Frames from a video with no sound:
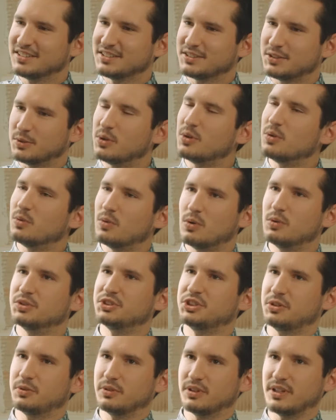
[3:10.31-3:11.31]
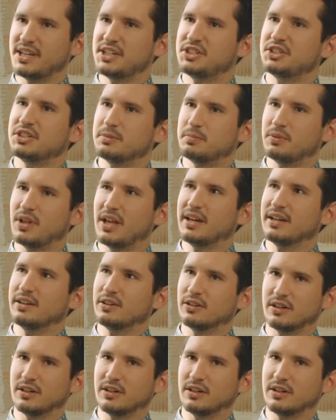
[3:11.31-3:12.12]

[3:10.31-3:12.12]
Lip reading: So what was your relationship like,